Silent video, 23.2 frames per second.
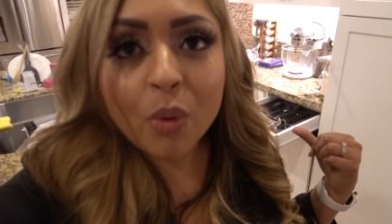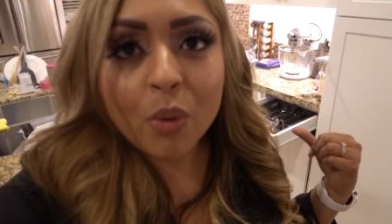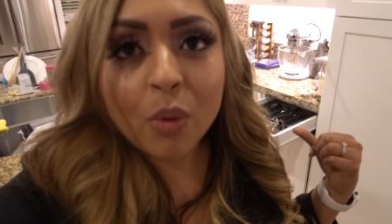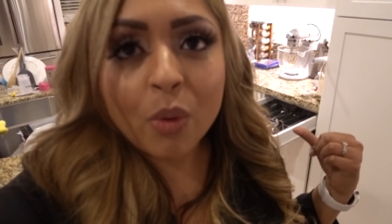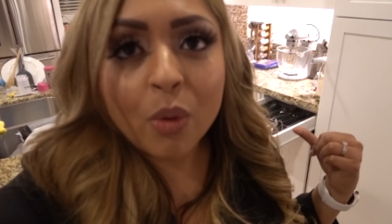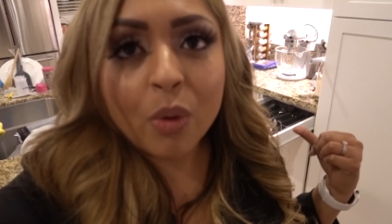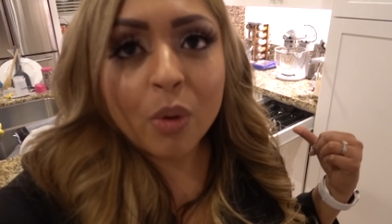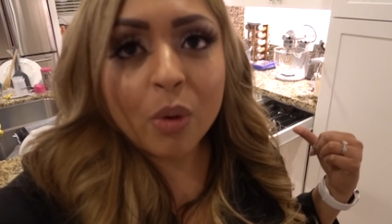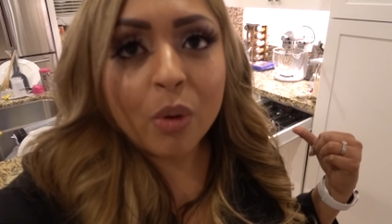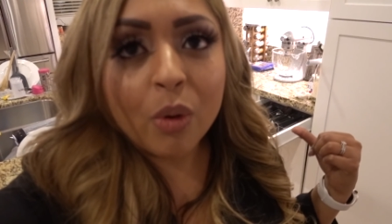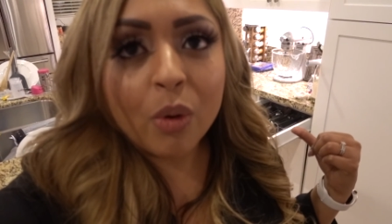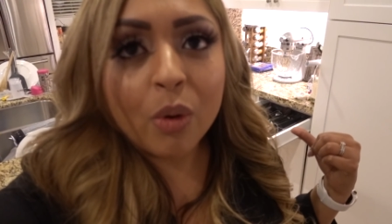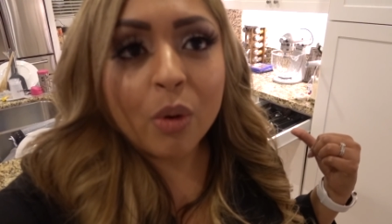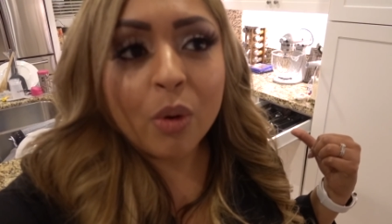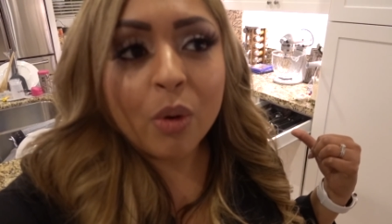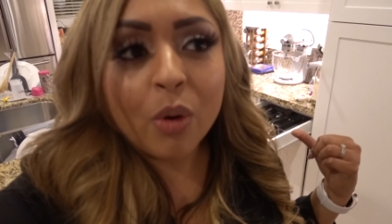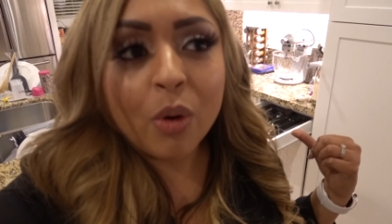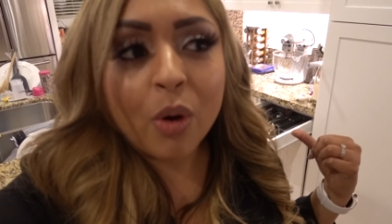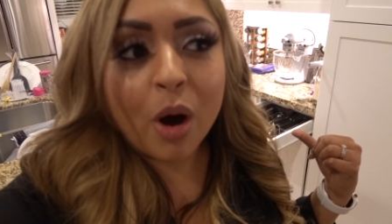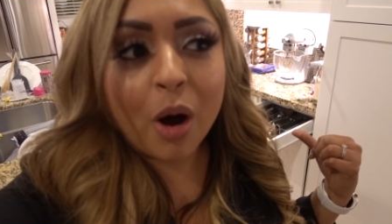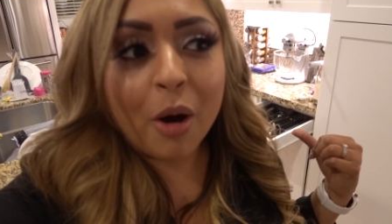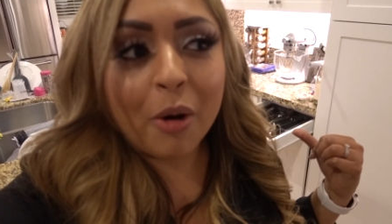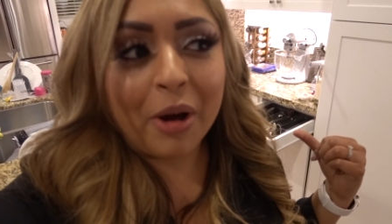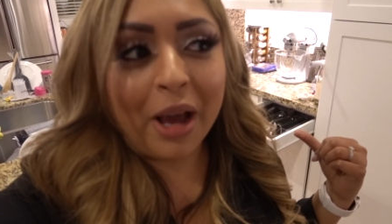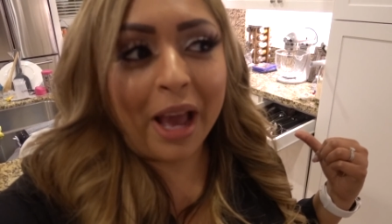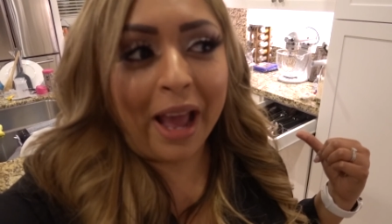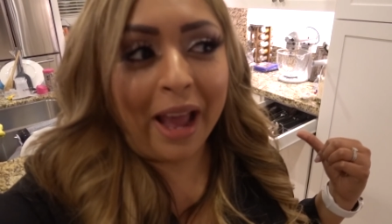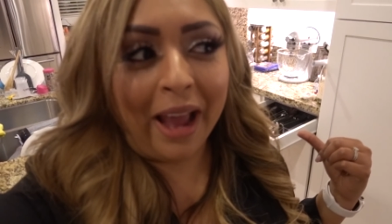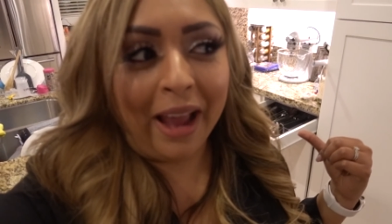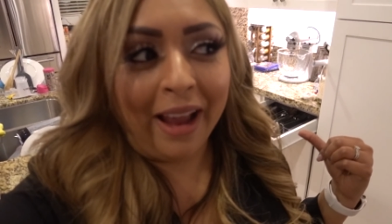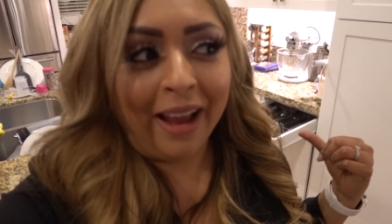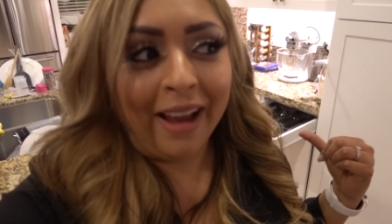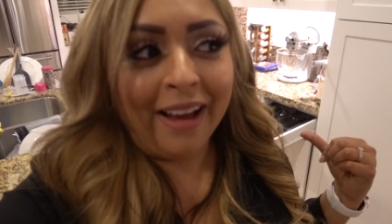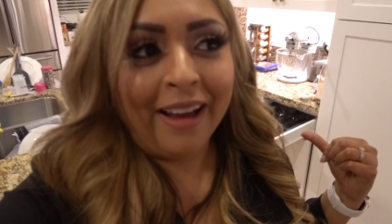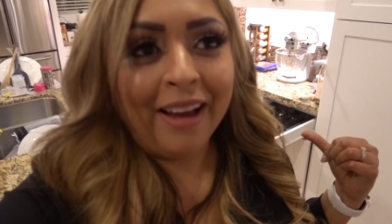Jayden.
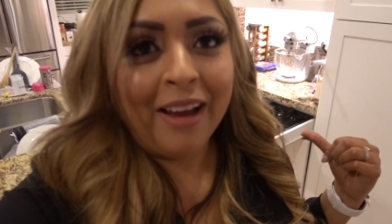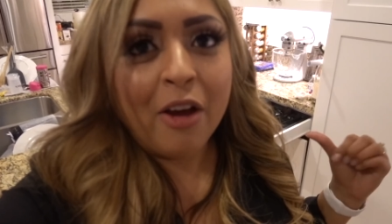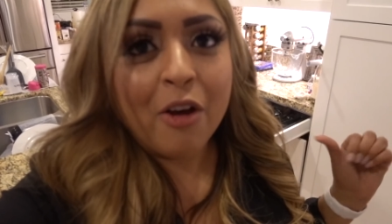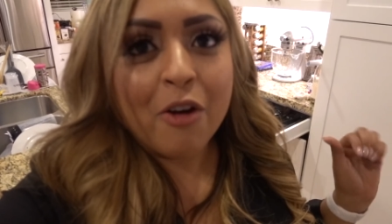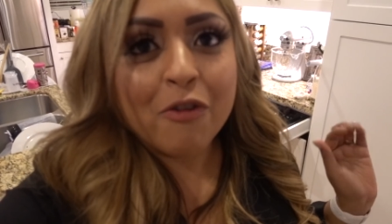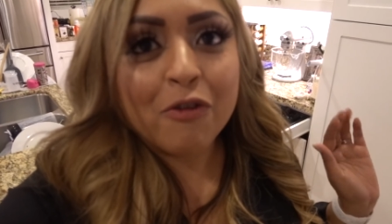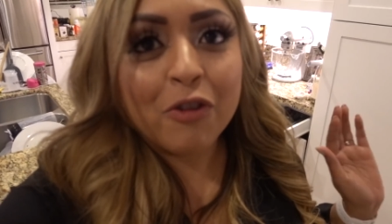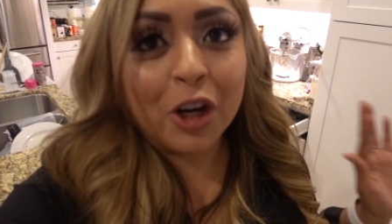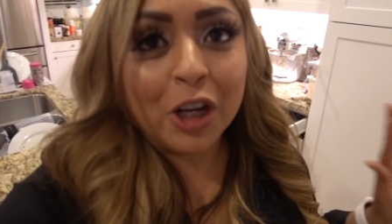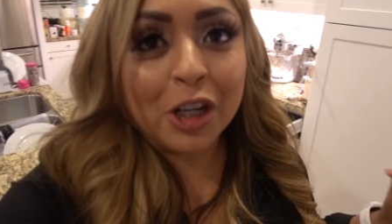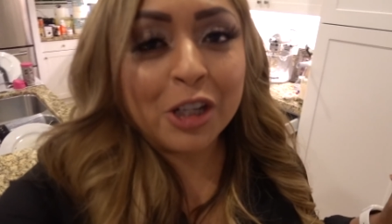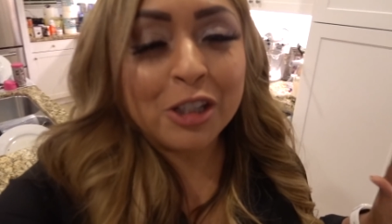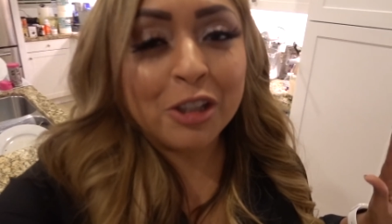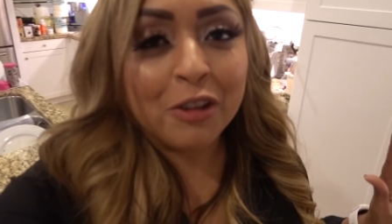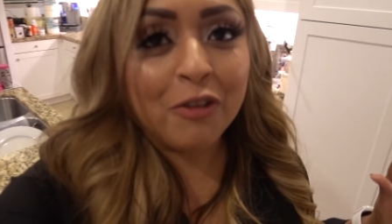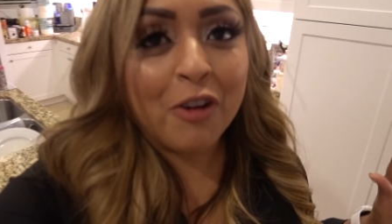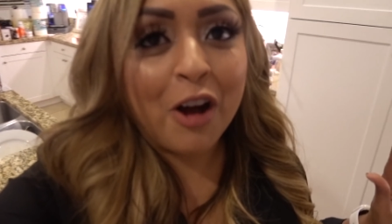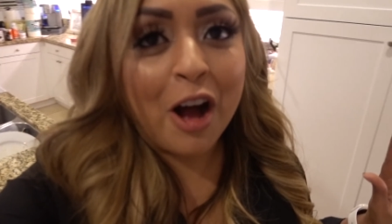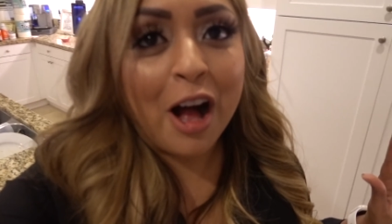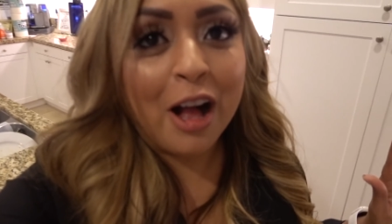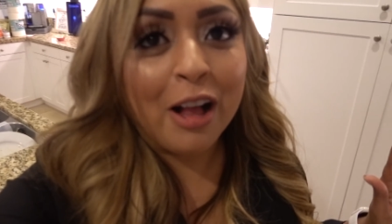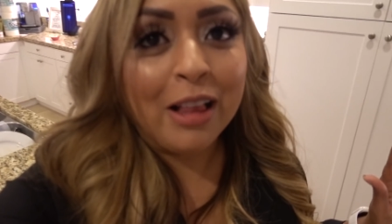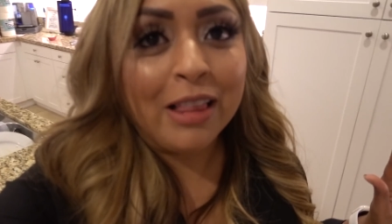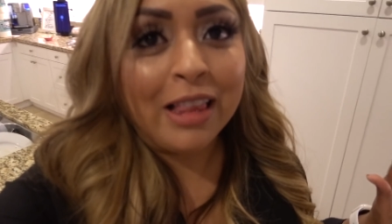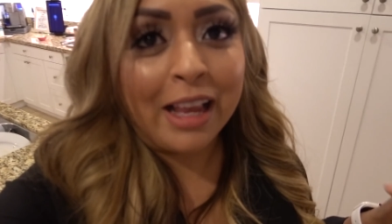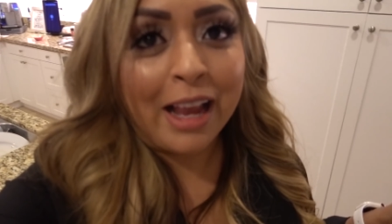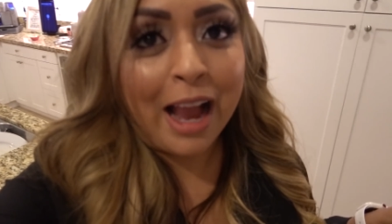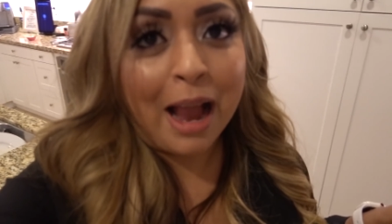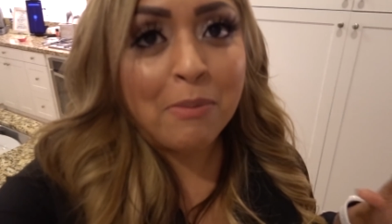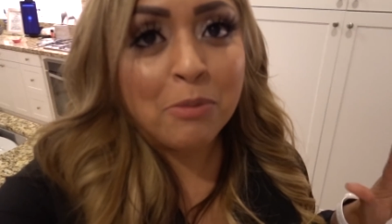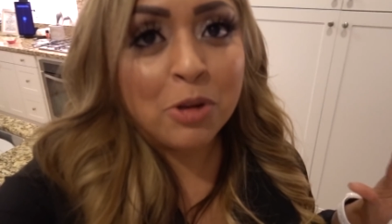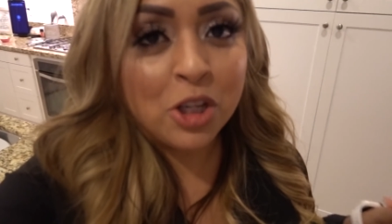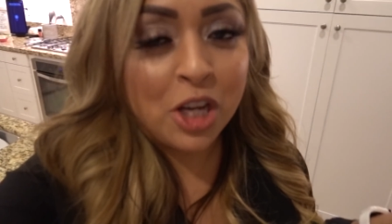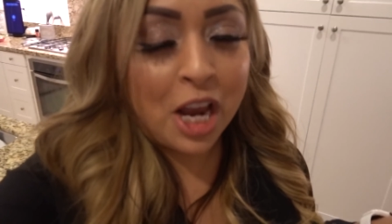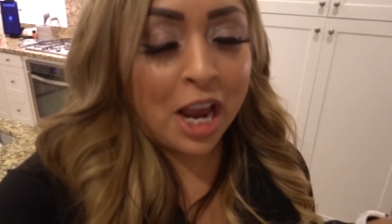Okay. First of all, like
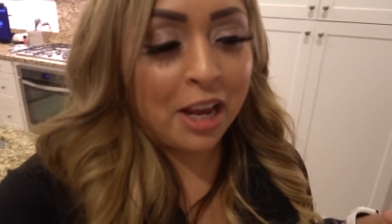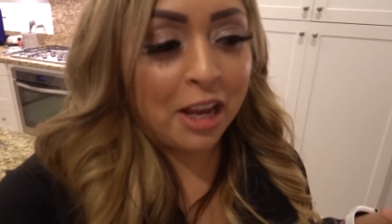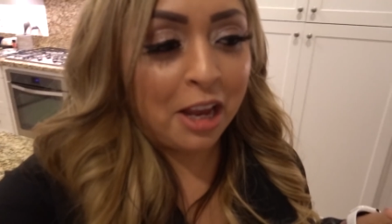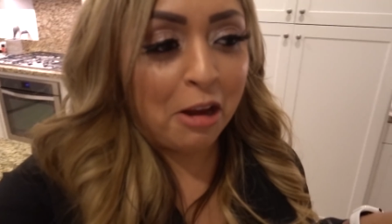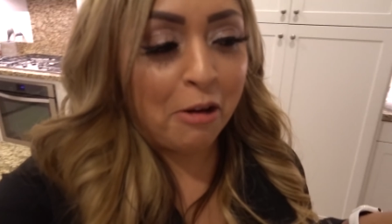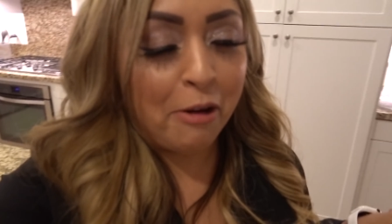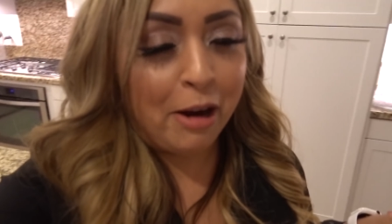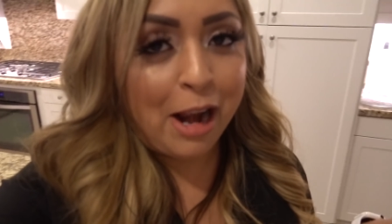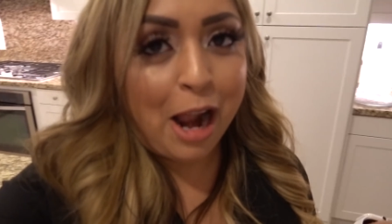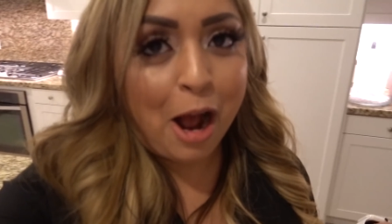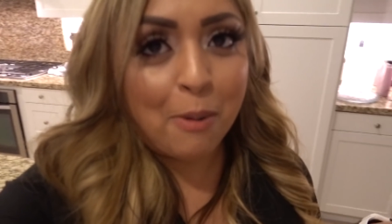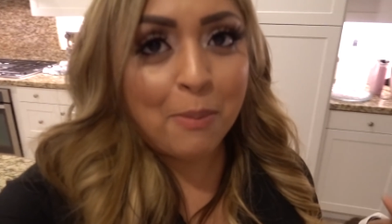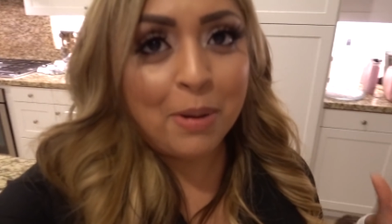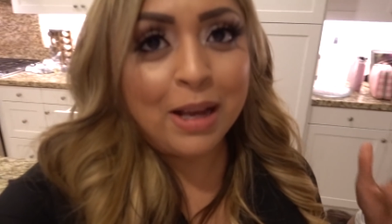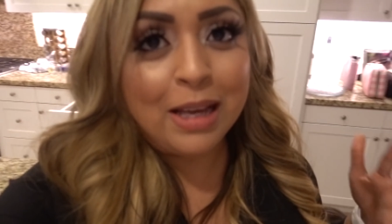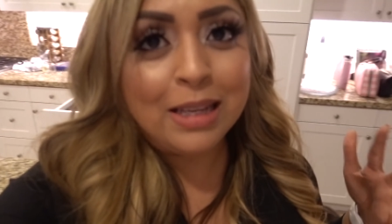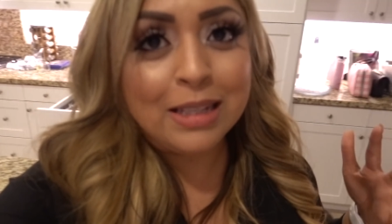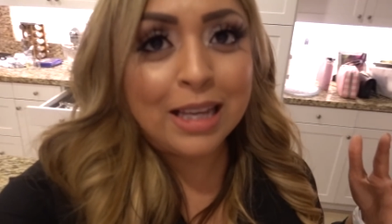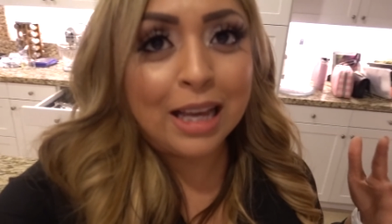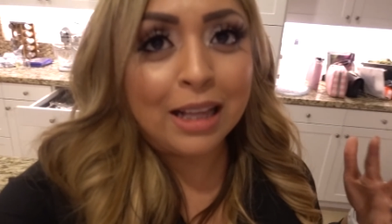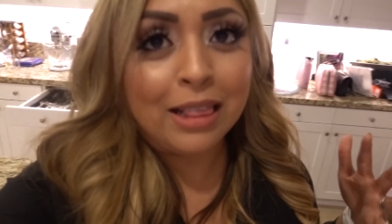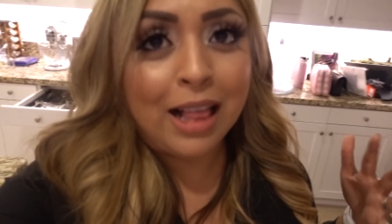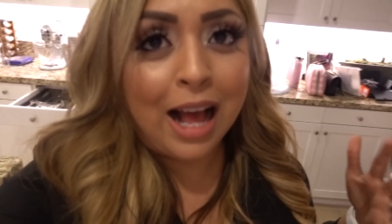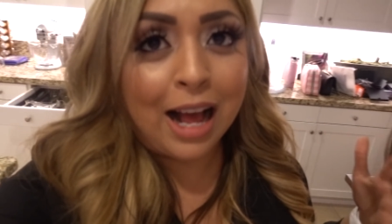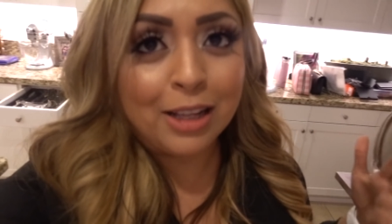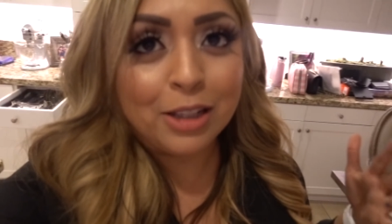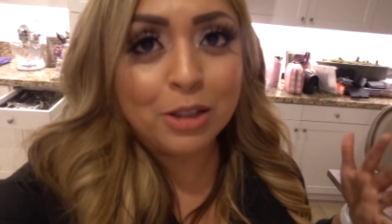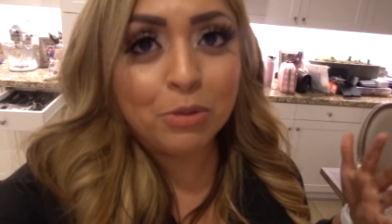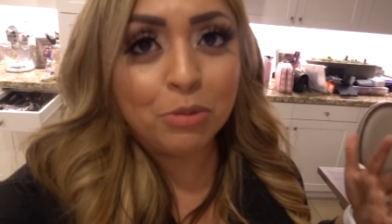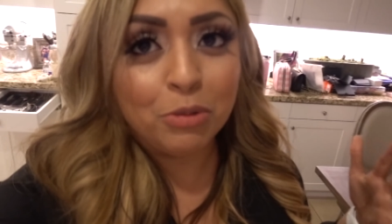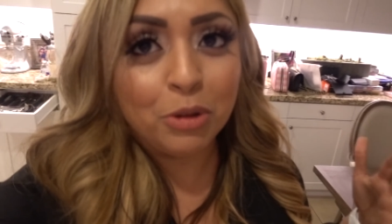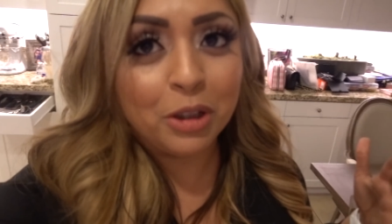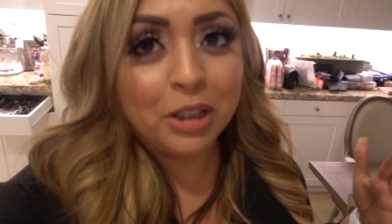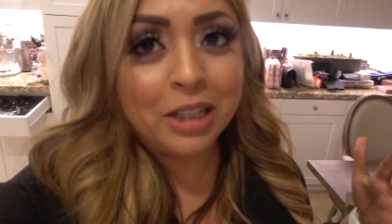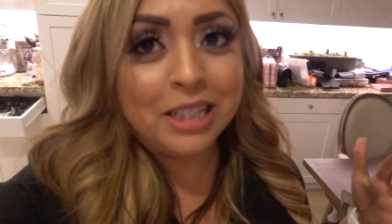I'm shaking right now because like that's
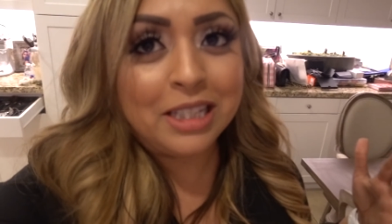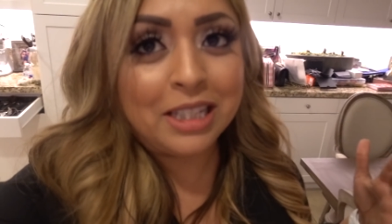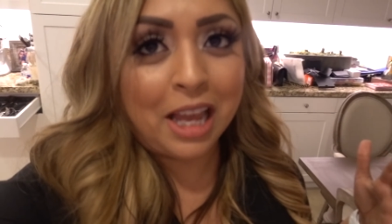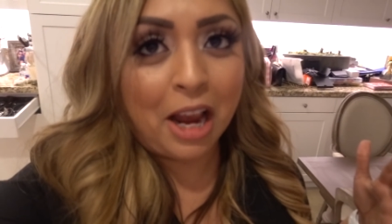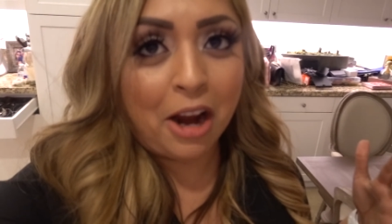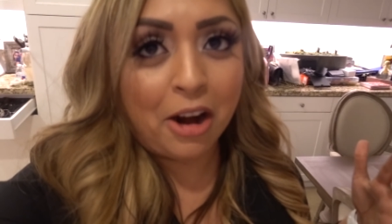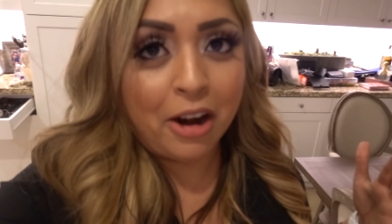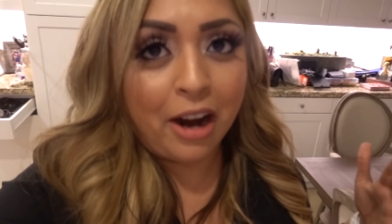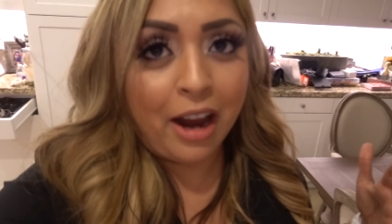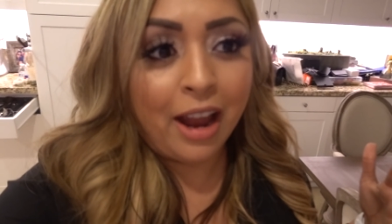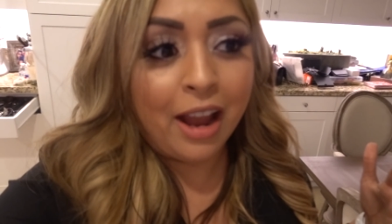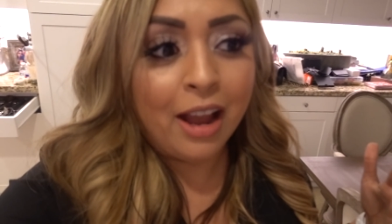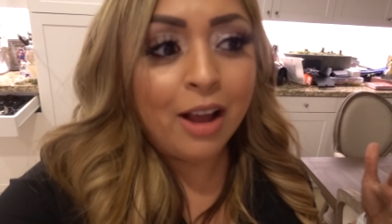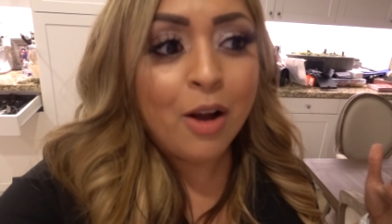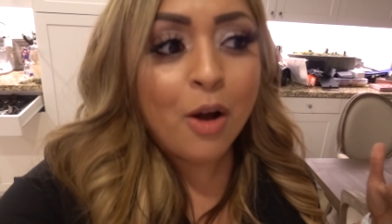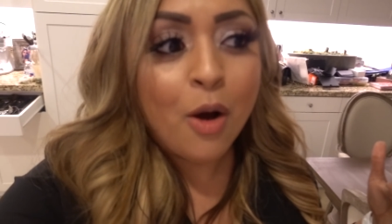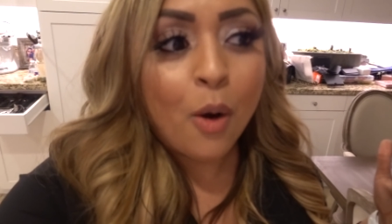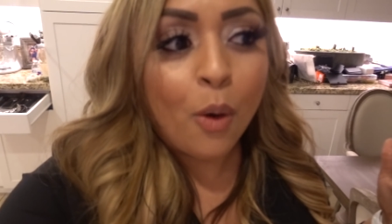really scary.